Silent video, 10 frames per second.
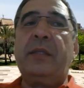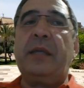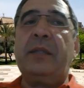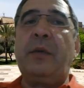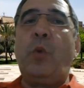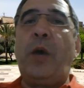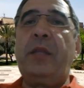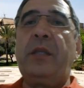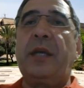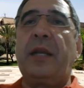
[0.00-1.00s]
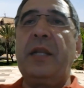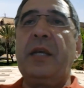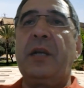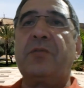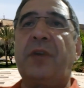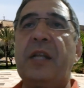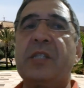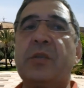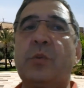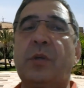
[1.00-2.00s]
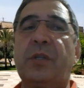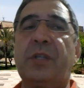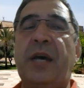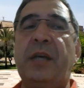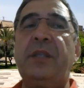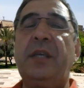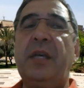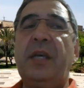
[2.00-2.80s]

the, the way that the clinical trials were done